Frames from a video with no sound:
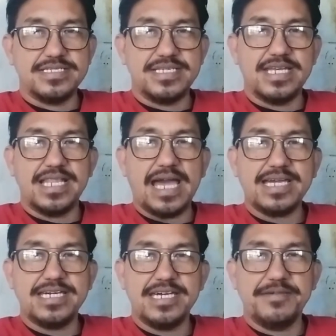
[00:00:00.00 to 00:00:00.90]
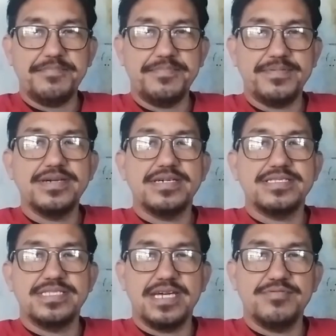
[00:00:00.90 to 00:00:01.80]
they like him,
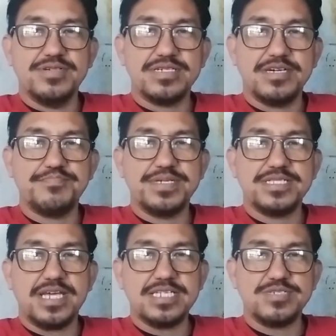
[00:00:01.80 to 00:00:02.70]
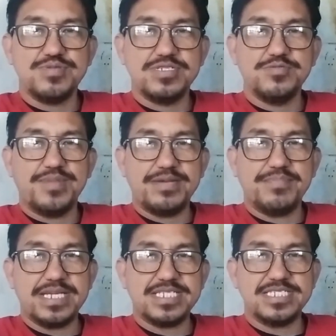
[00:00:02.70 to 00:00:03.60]
they will keep in touch with you by
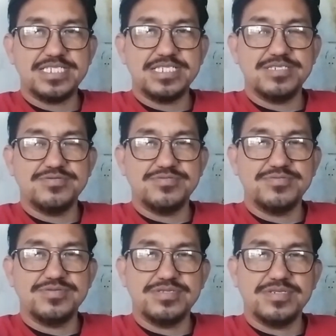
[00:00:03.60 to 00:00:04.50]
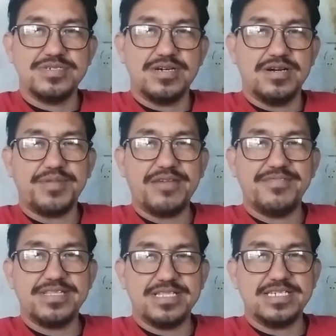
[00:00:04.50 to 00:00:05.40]
messaging you
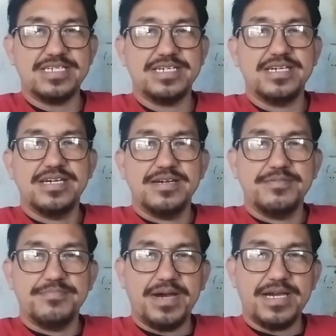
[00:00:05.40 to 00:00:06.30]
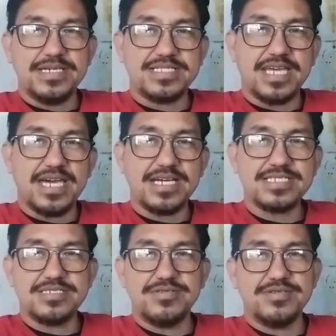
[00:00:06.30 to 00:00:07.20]
privately, by
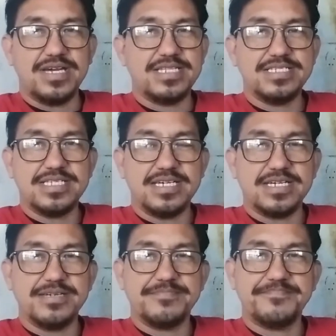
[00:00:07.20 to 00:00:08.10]
text or anything.